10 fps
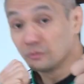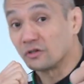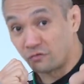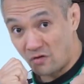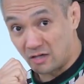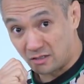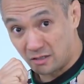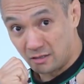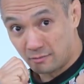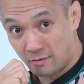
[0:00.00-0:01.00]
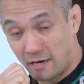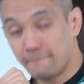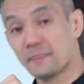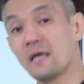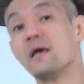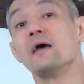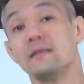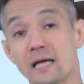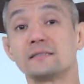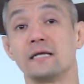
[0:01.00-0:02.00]
with the fist, right?
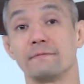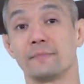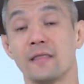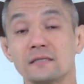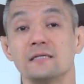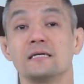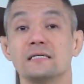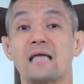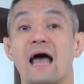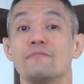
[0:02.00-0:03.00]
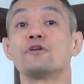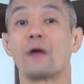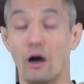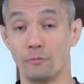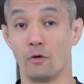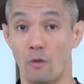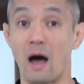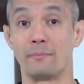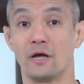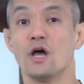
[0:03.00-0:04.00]
Next thing is having your elbow
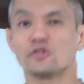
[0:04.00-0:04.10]
up.